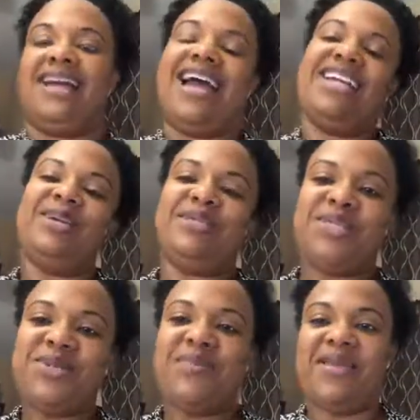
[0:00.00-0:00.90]
Hi
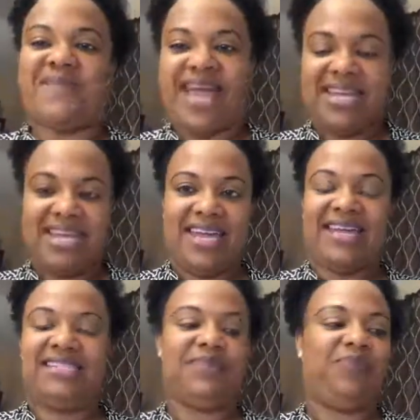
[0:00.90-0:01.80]
YouTube, I'm back
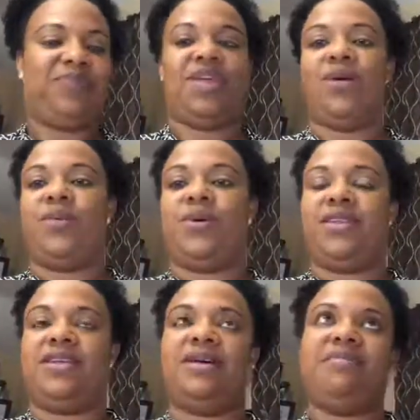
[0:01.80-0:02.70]
again
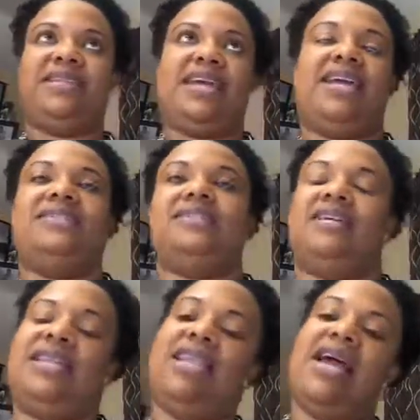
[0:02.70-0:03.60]
with an update.
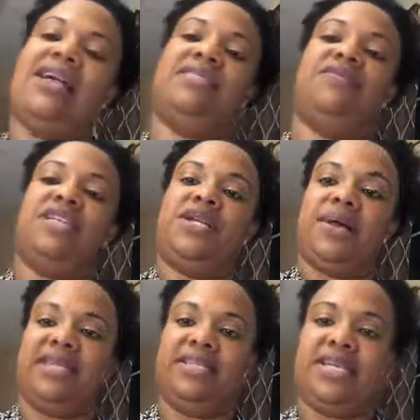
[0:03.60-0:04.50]
The last video
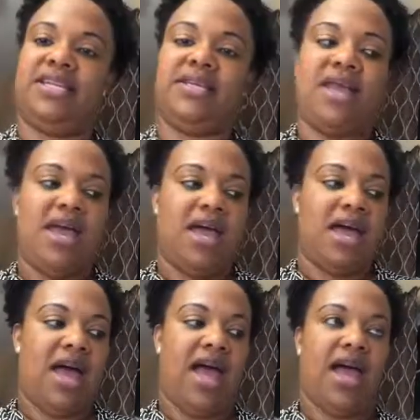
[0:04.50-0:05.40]
I did,
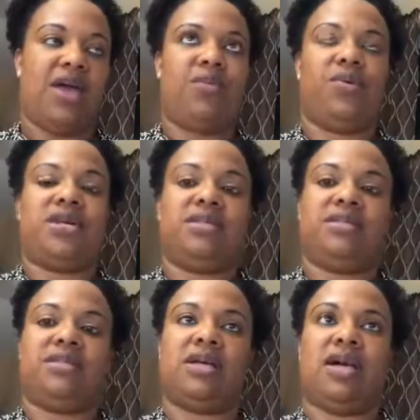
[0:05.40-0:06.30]
I
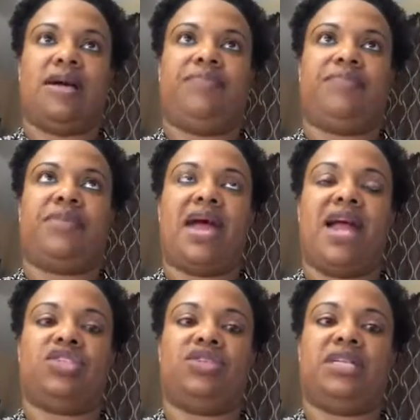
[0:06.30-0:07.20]
was
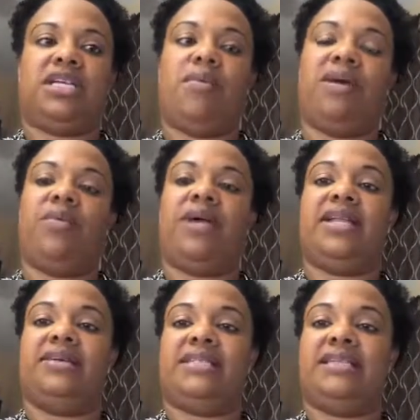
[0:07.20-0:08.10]
actually on my way
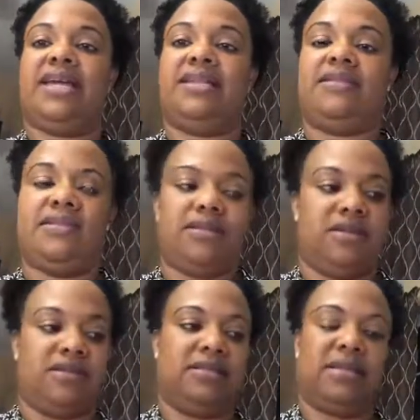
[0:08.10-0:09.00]
to attend
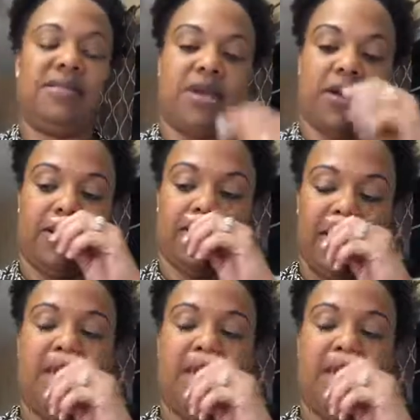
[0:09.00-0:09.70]
the seminar.